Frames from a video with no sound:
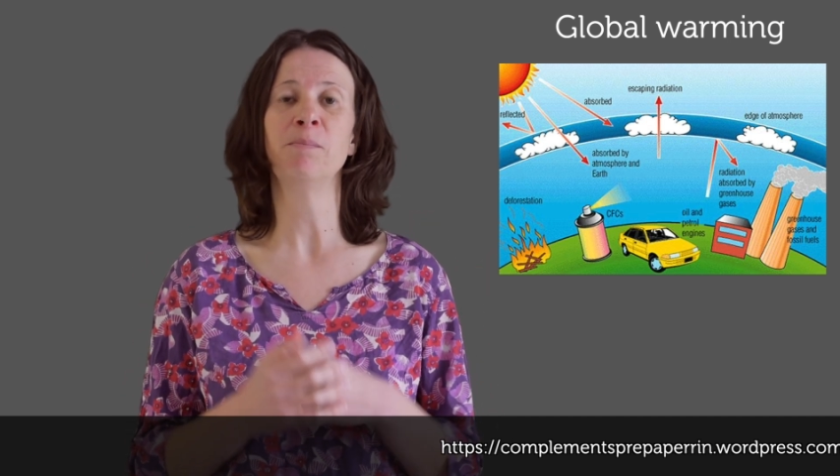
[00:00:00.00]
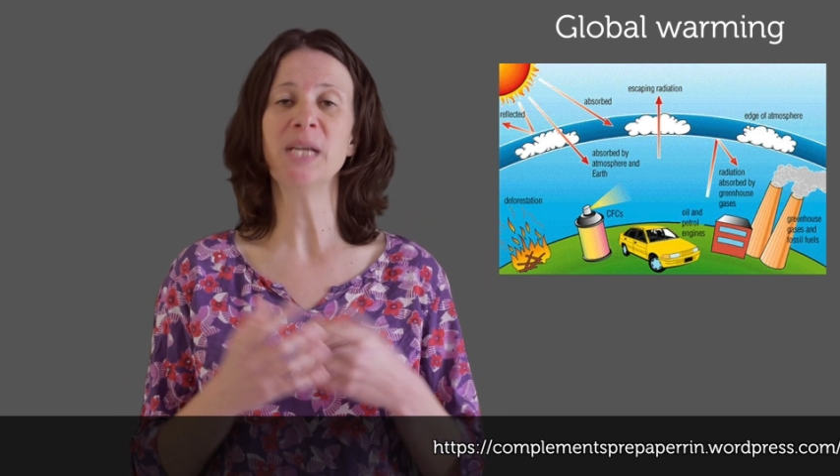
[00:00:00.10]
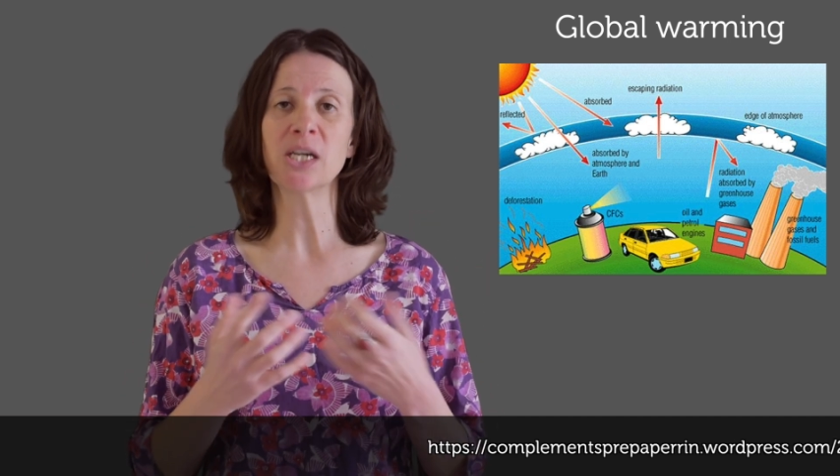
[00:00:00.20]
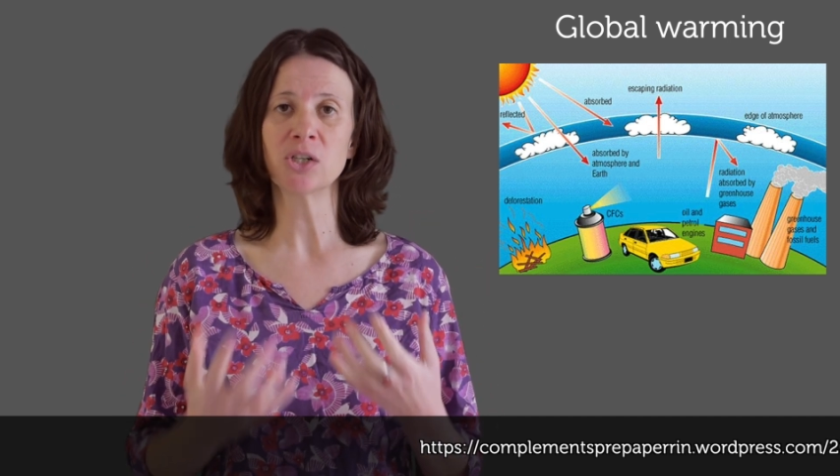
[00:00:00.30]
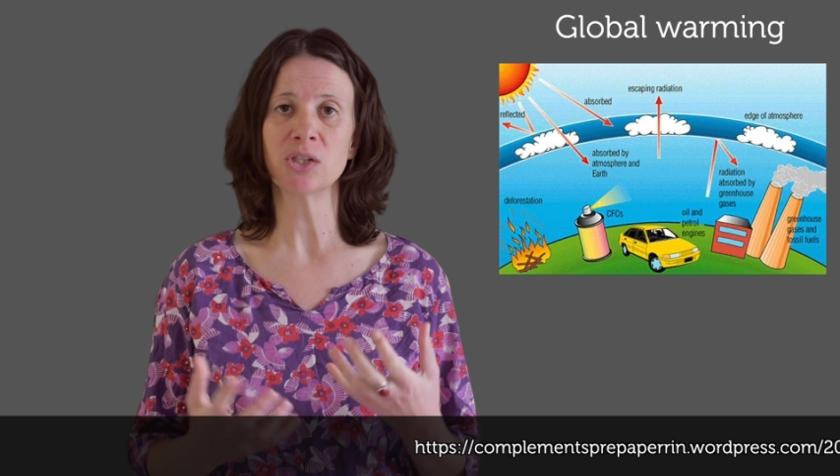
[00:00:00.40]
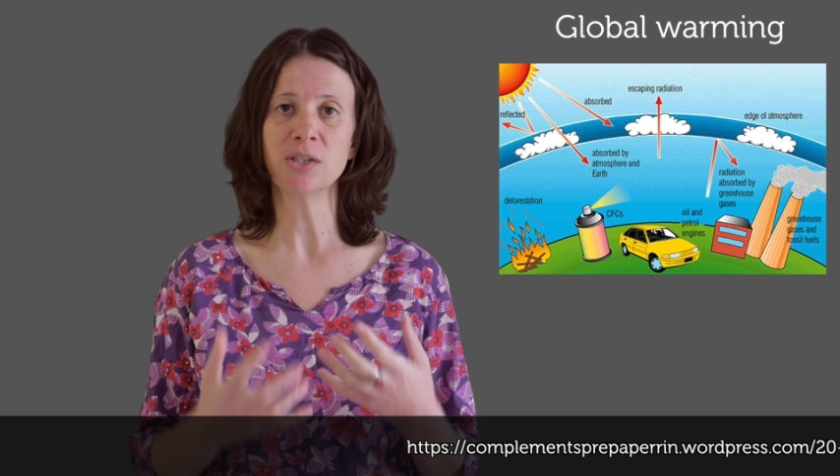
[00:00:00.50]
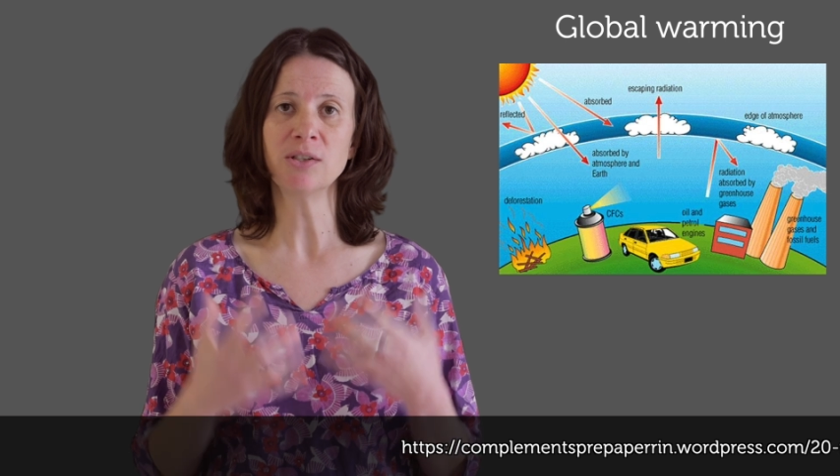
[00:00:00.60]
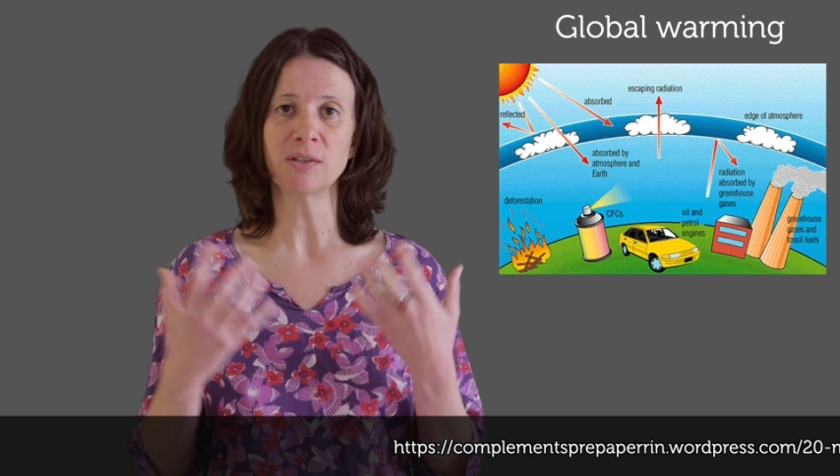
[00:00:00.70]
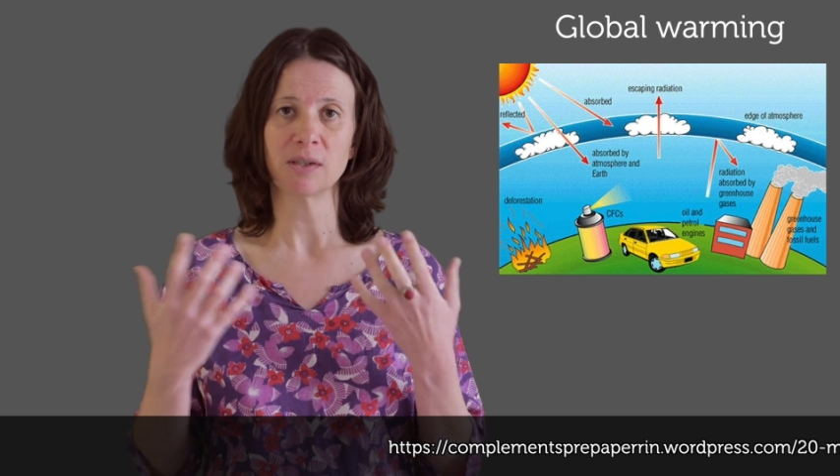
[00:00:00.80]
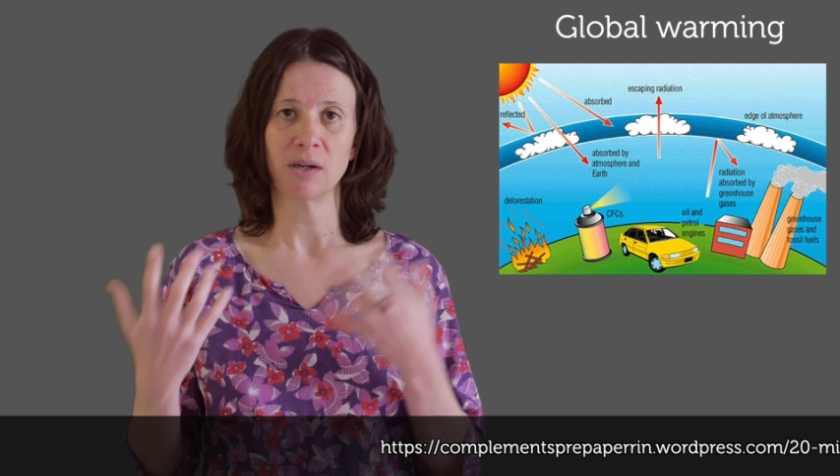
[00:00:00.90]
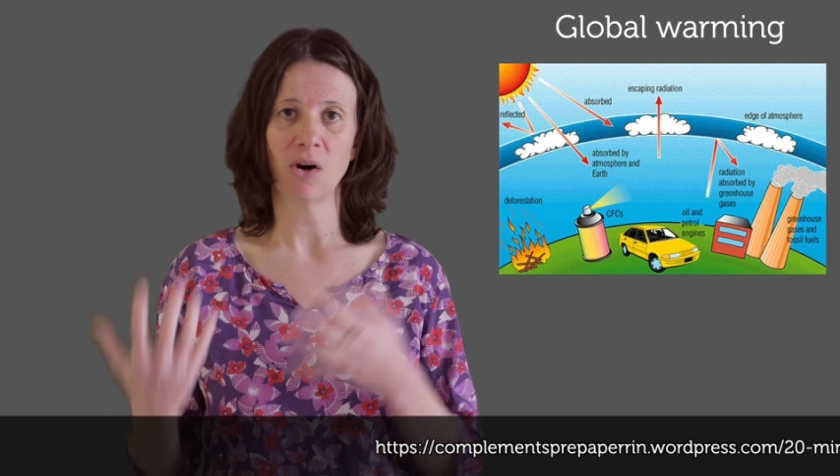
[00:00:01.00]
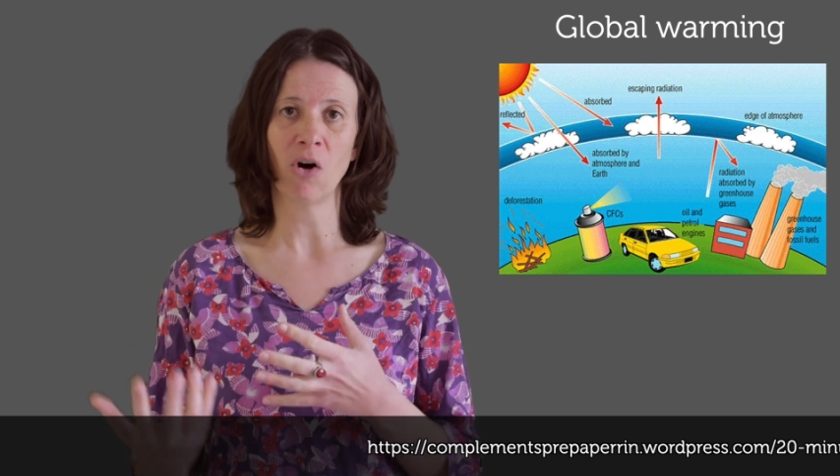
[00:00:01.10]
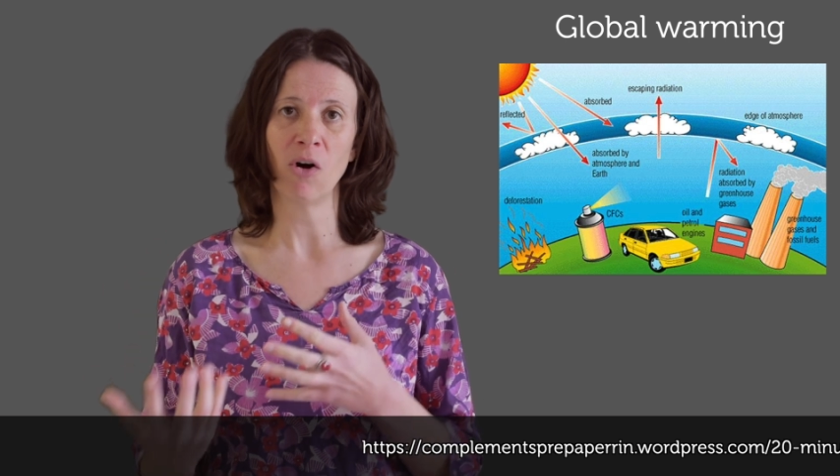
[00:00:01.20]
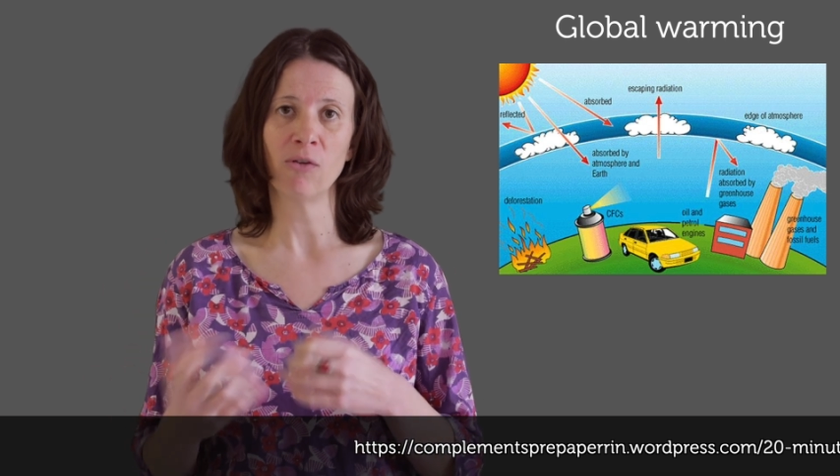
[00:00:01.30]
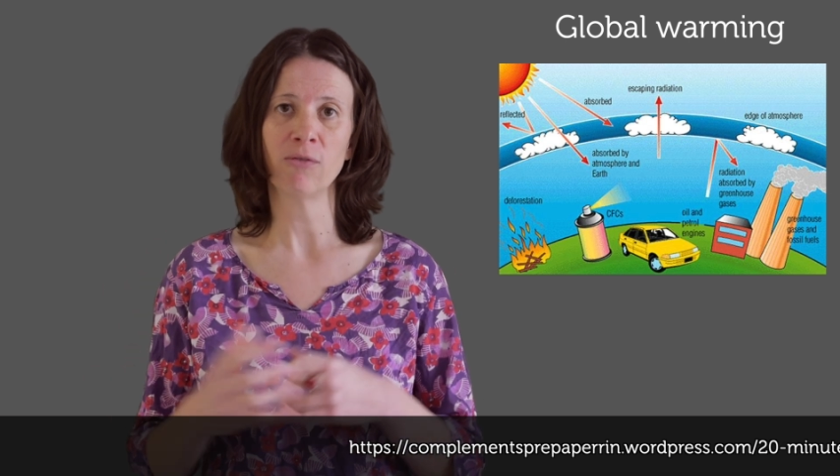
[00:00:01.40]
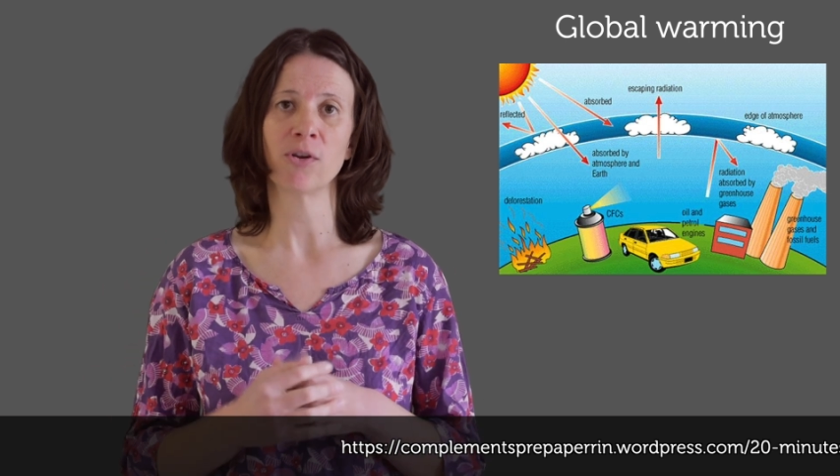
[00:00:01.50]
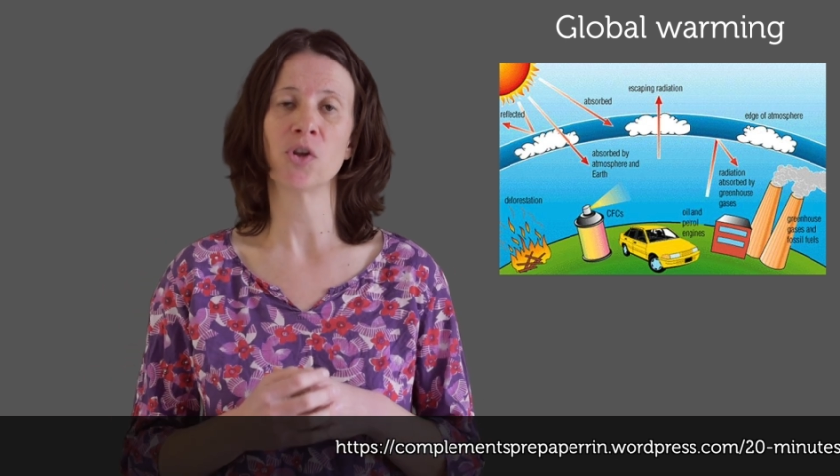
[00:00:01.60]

because of